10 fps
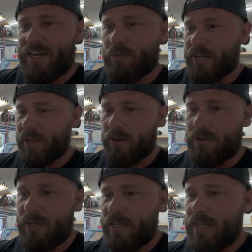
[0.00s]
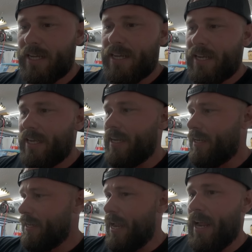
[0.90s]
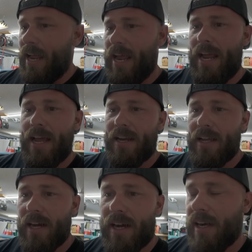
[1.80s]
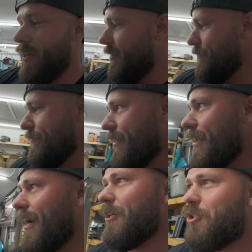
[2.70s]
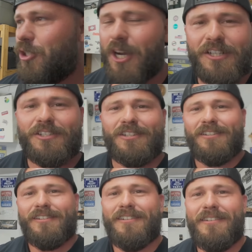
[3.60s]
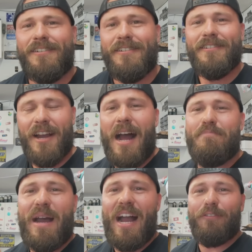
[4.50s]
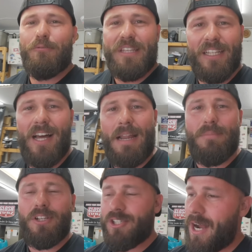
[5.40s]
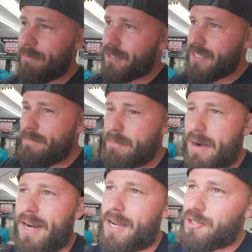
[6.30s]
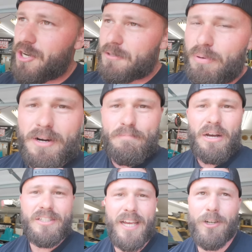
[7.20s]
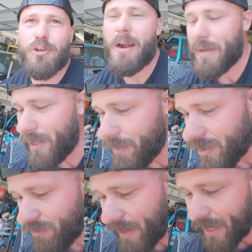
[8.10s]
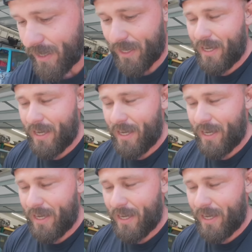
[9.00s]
Here we go. And I just got back from the alignment shop, because keep in mind, I just put a Beltec drop kit on this van